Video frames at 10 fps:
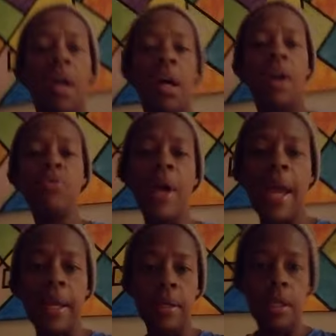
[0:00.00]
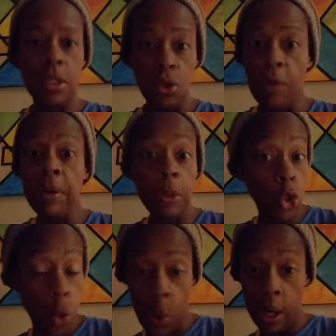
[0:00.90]
All right, it's November
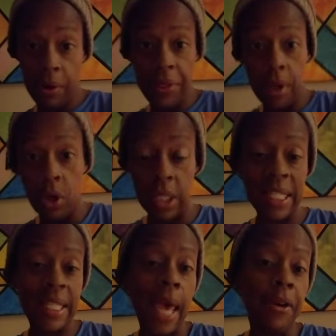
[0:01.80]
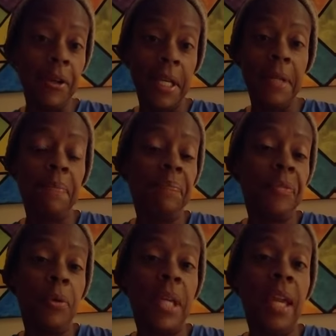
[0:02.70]
12th on a Saturday,
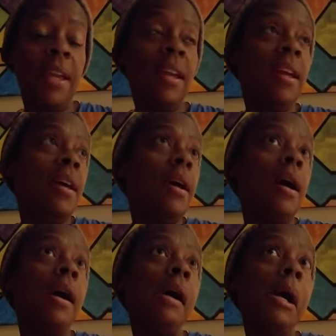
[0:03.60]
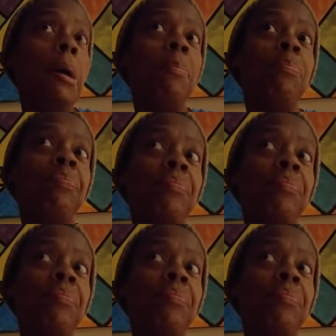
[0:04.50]
okay? Um,